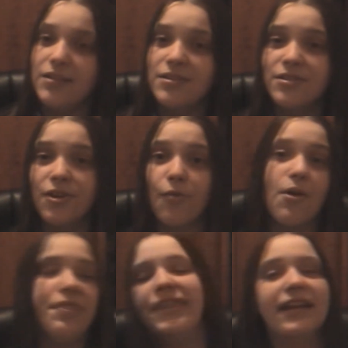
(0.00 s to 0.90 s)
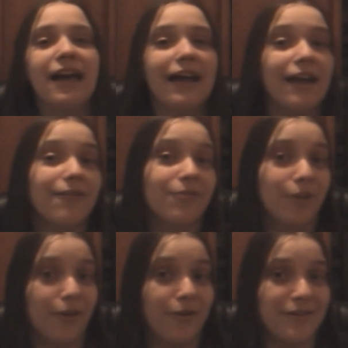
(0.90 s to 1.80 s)
So one thing I have
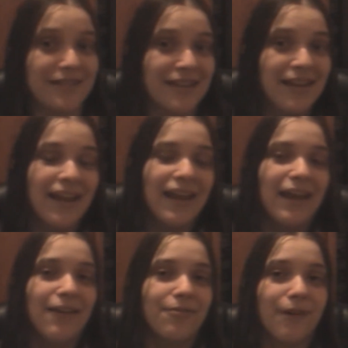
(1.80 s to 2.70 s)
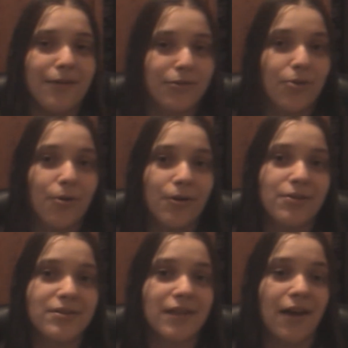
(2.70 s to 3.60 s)
learned throughout the
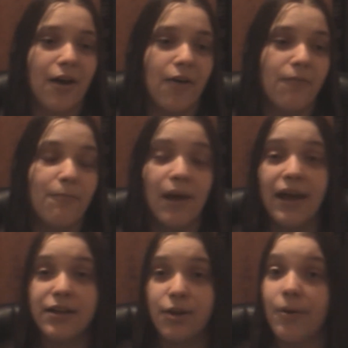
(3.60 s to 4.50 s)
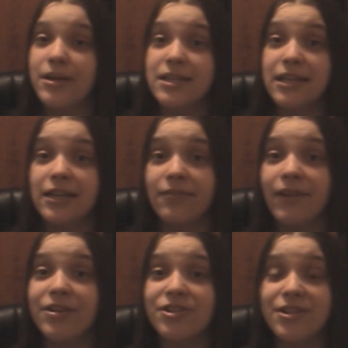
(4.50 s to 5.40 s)
course of my going to
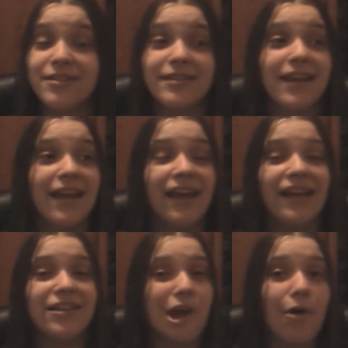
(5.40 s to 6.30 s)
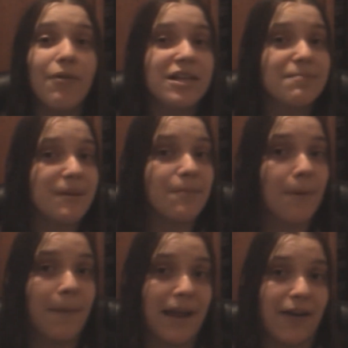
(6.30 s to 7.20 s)
conventions is always be
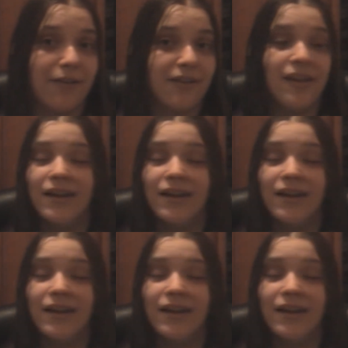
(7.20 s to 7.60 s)
prepared,